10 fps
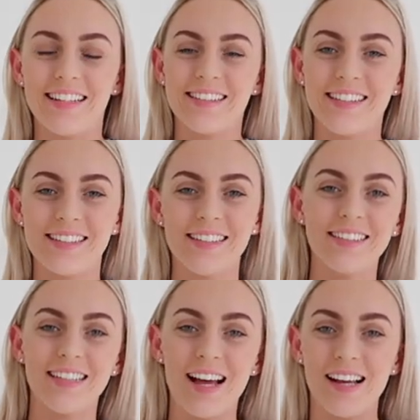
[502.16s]
this is the
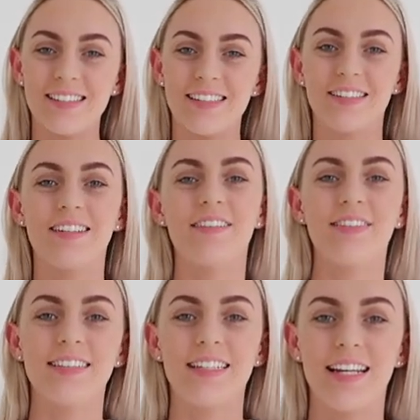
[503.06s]
last
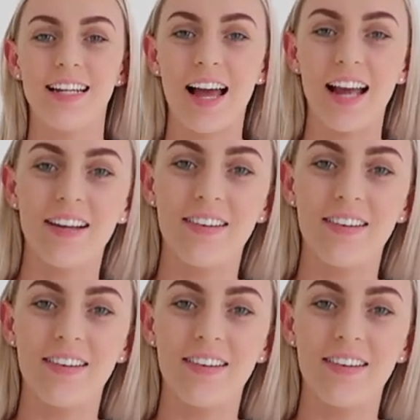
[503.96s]
graphic tee I